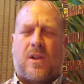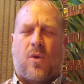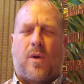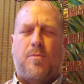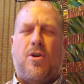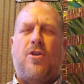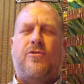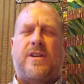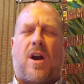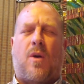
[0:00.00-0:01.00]
Lord,
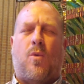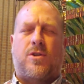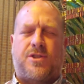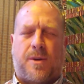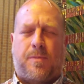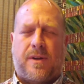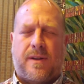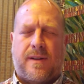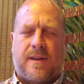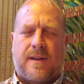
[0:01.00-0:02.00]
move in our worship
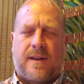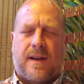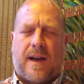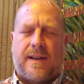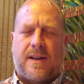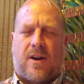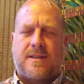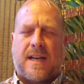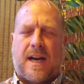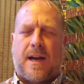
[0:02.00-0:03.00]
and in our
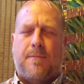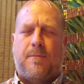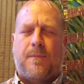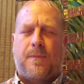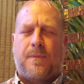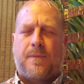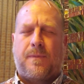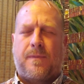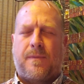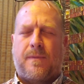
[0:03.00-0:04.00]
time.
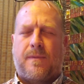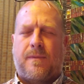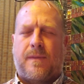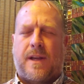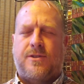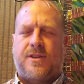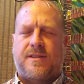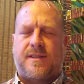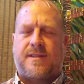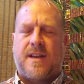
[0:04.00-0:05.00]
In
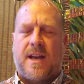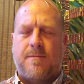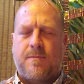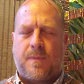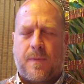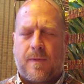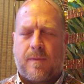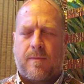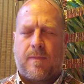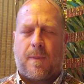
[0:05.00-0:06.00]
Jesus' name,
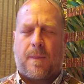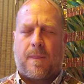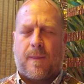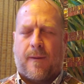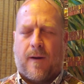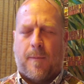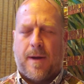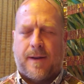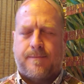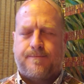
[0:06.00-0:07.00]
amen.